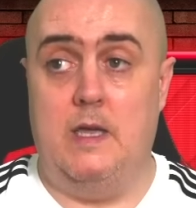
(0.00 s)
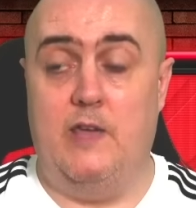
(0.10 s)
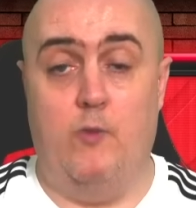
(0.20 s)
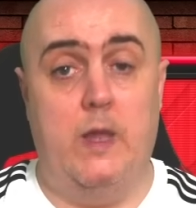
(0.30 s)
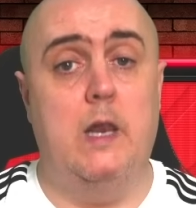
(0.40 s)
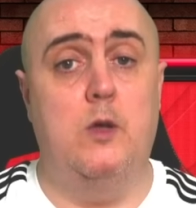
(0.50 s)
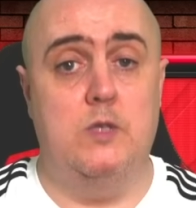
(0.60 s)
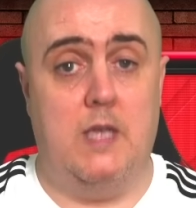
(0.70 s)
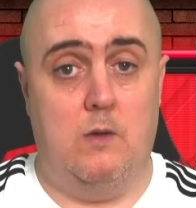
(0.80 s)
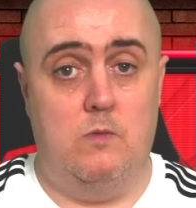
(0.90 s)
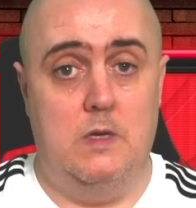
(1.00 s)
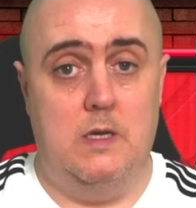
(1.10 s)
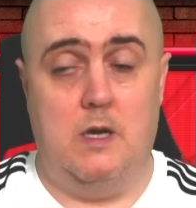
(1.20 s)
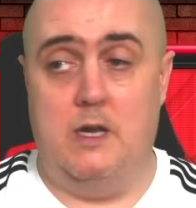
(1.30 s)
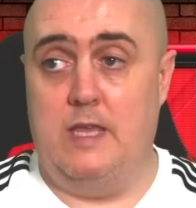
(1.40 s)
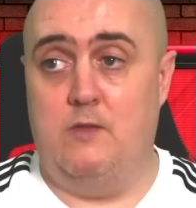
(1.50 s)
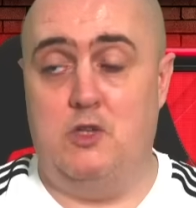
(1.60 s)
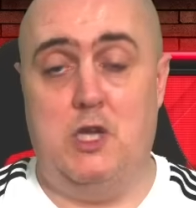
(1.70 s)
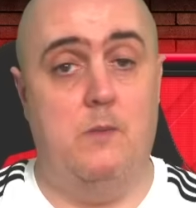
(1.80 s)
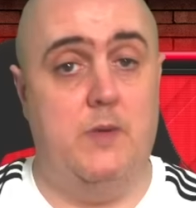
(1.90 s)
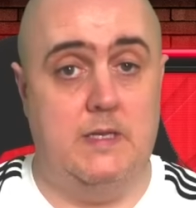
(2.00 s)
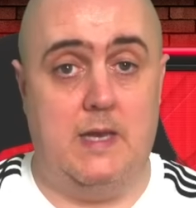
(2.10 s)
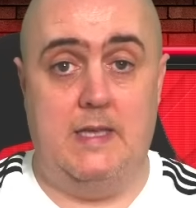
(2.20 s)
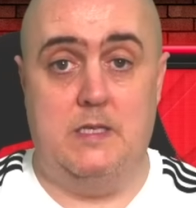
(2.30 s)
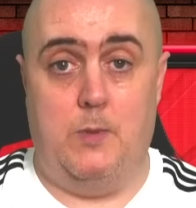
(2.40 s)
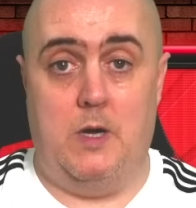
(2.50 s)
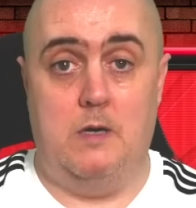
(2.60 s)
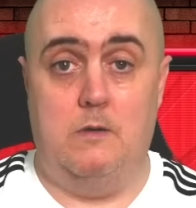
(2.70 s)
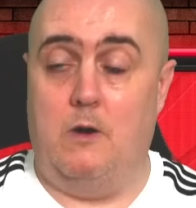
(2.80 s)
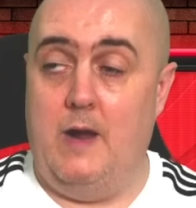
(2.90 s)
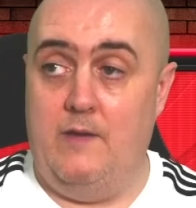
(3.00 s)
If we lose out on either a Champions League spot or,